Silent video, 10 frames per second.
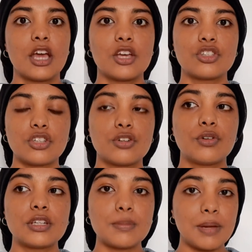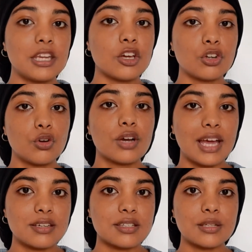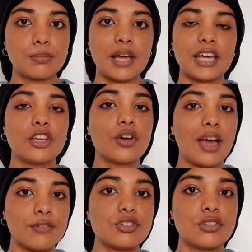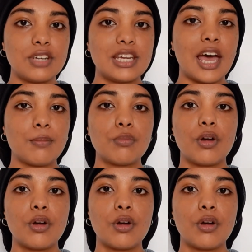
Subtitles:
So depending on your candle supplier, you have to read up